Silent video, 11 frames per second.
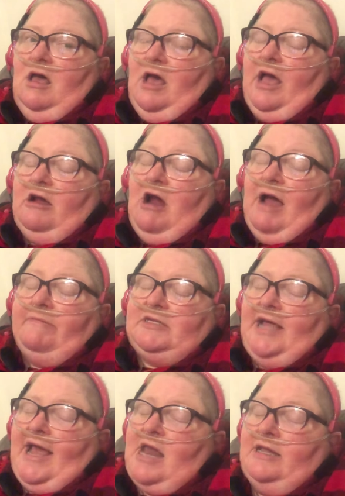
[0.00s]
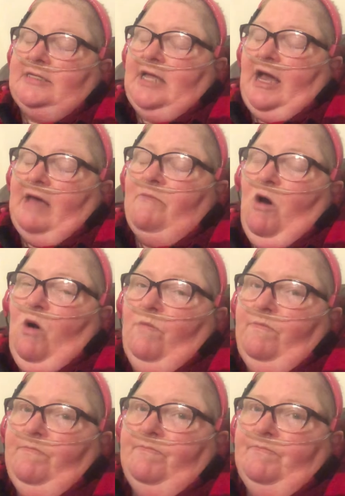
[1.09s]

I grabbed his hand. It's like, I'm home,